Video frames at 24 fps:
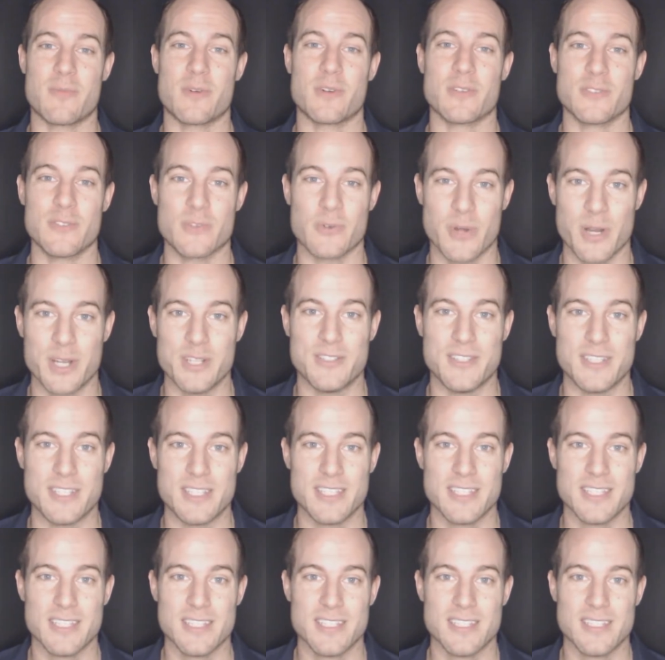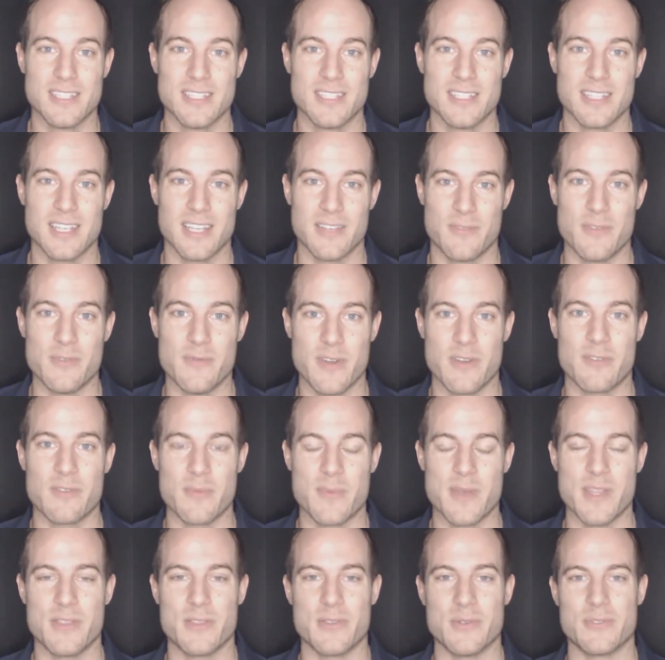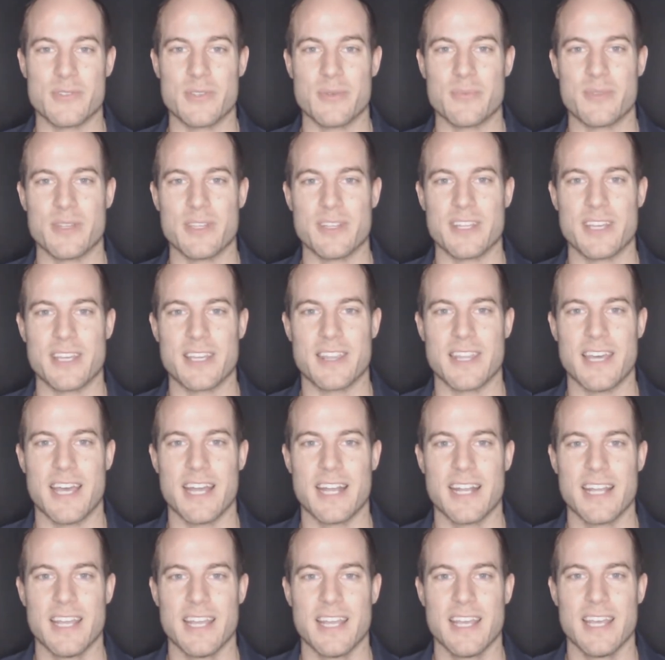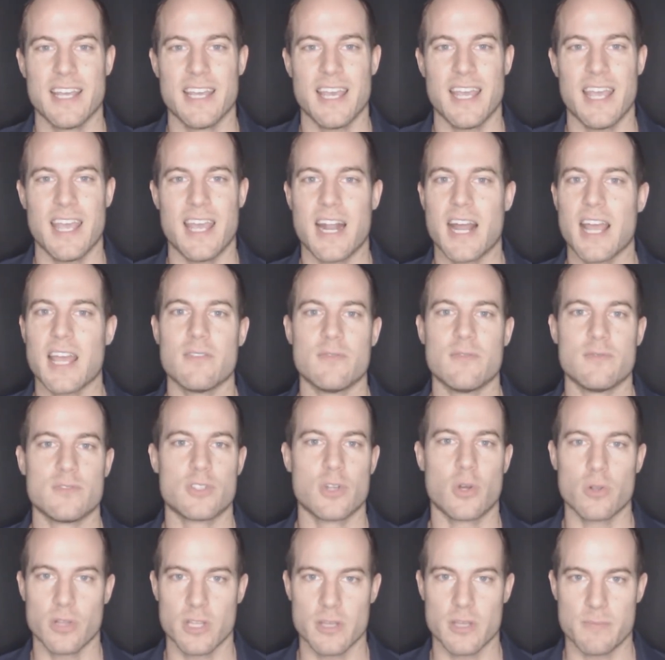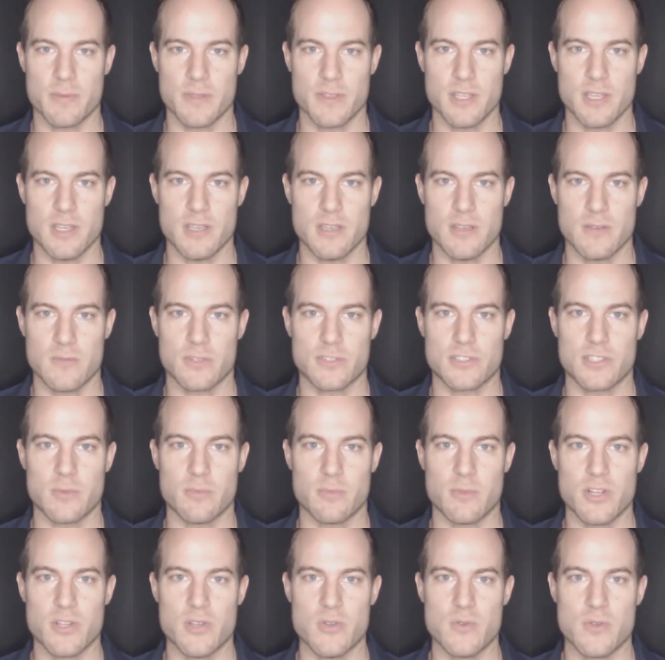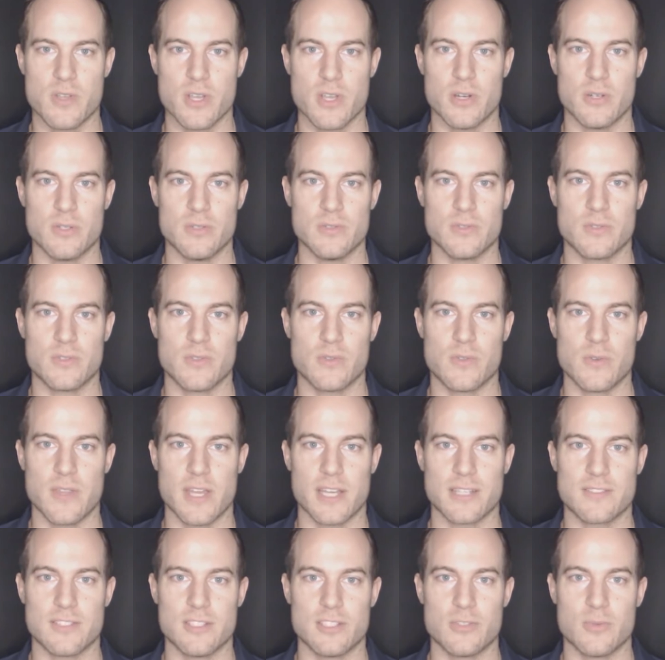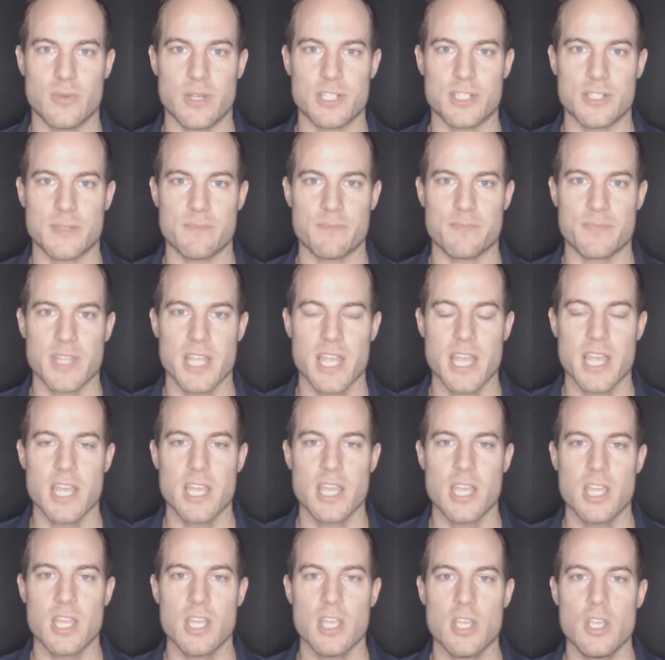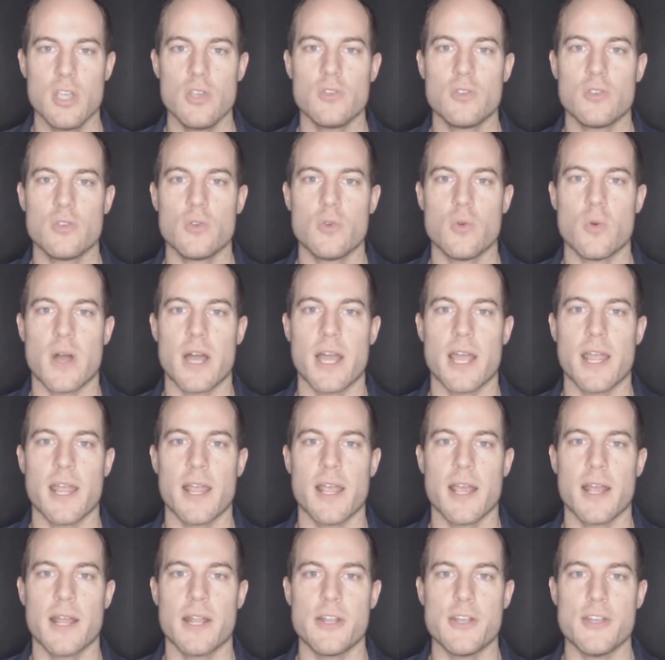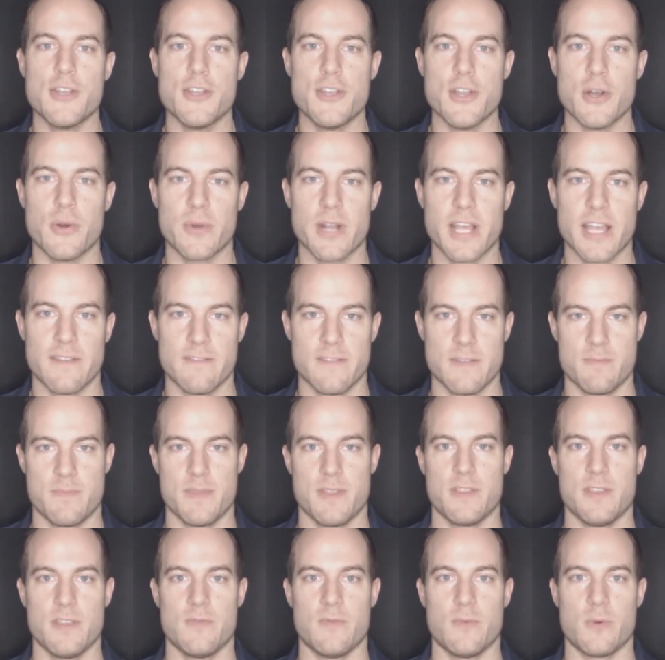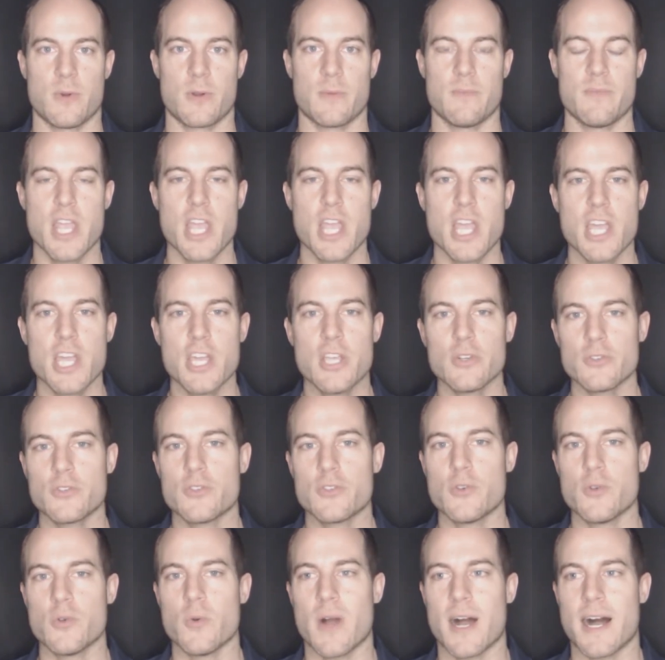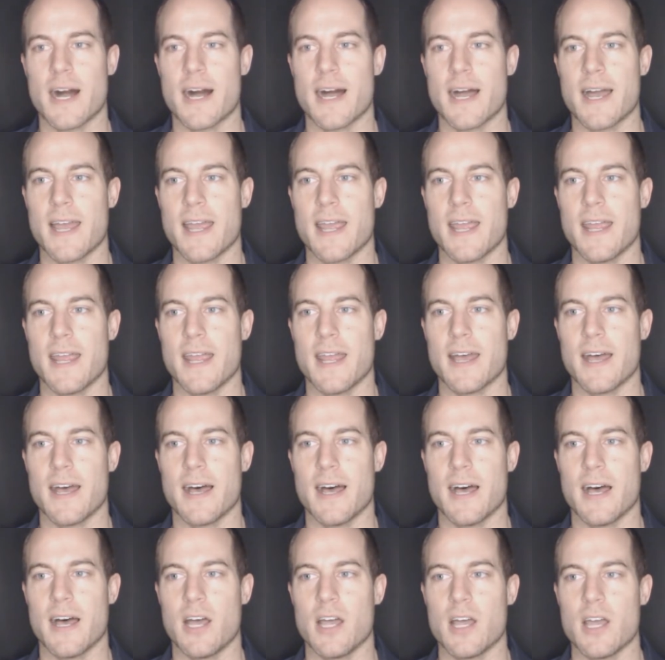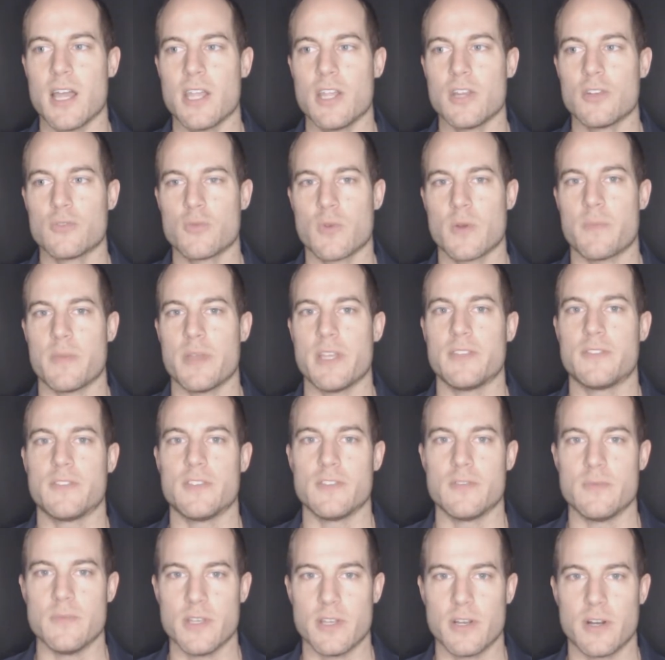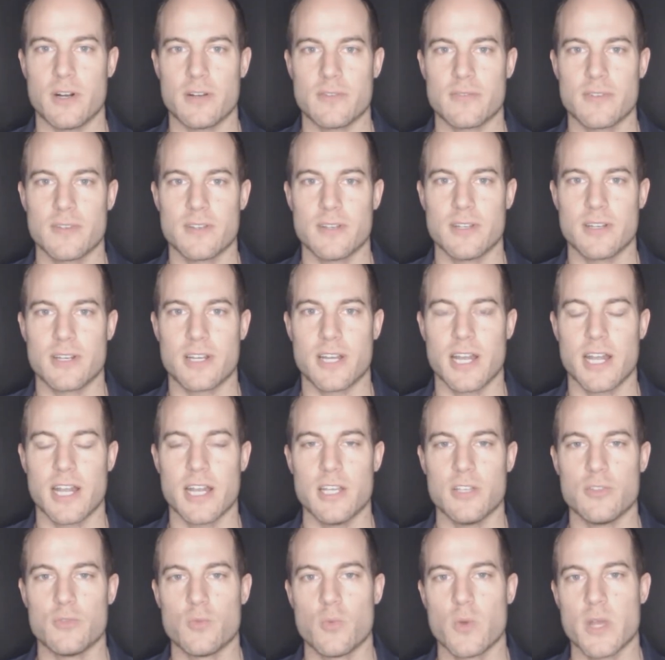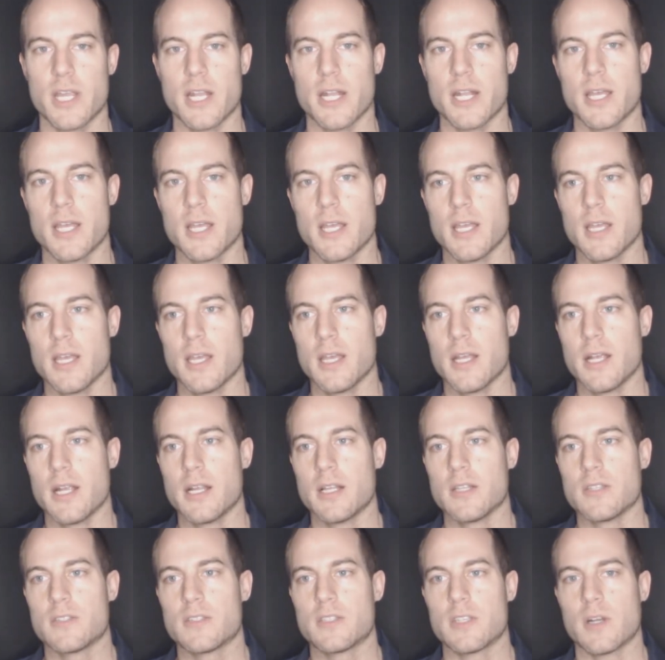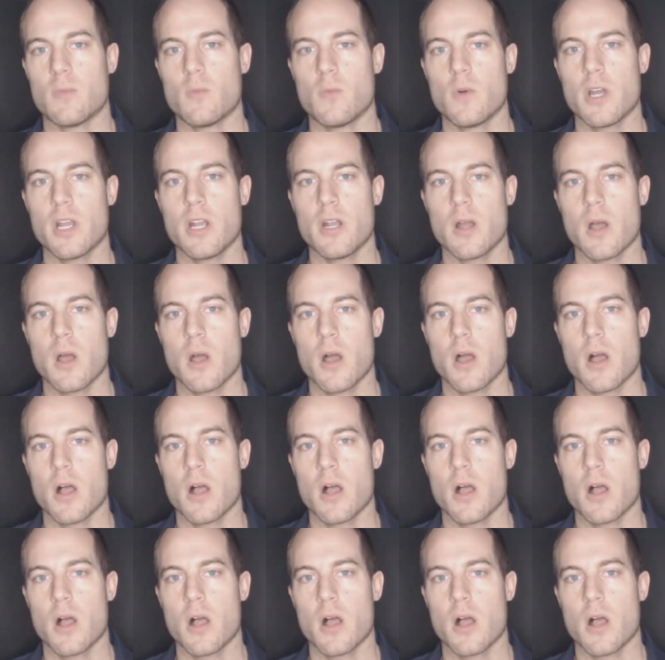a person crazy if you've ever been through something like that. And I have total empathy for someone who goes through that situation. Here's who I don't have empathy for. Here's what pisses me off, okay, is when someone